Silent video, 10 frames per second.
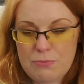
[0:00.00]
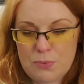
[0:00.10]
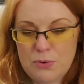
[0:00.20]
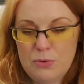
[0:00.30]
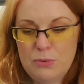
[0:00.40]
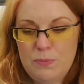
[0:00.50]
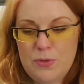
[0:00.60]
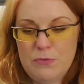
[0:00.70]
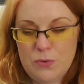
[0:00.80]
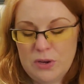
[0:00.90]
through
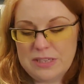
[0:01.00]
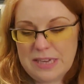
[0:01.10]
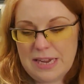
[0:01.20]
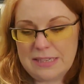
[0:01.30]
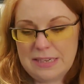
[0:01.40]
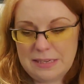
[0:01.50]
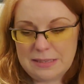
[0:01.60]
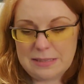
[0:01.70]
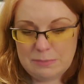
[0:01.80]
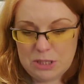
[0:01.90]
the voice acting
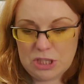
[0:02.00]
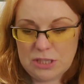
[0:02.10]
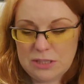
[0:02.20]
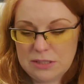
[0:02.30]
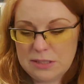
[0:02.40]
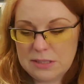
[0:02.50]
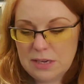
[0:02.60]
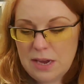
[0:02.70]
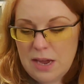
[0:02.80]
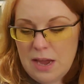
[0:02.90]
submissions
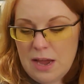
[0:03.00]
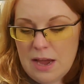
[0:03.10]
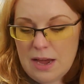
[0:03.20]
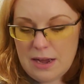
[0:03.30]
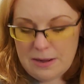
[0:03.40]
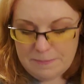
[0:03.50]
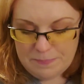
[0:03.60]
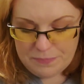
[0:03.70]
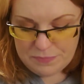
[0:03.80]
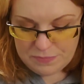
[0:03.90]

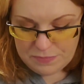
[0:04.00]
um,